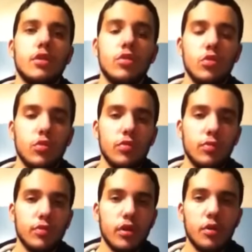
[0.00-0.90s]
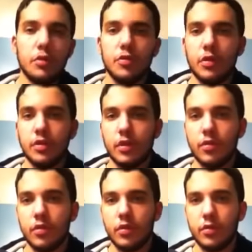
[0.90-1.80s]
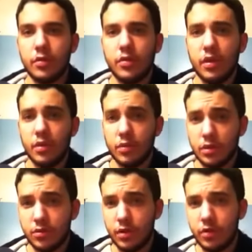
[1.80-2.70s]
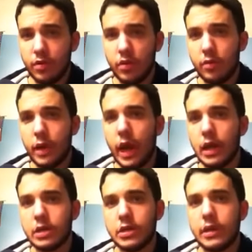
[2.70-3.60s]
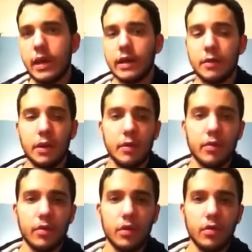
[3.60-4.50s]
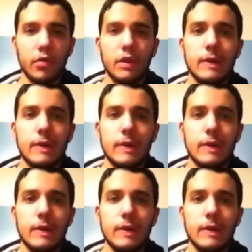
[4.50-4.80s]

Cool brawl between Ziggler and Cena, which could lead to a good match at the pay-per-view.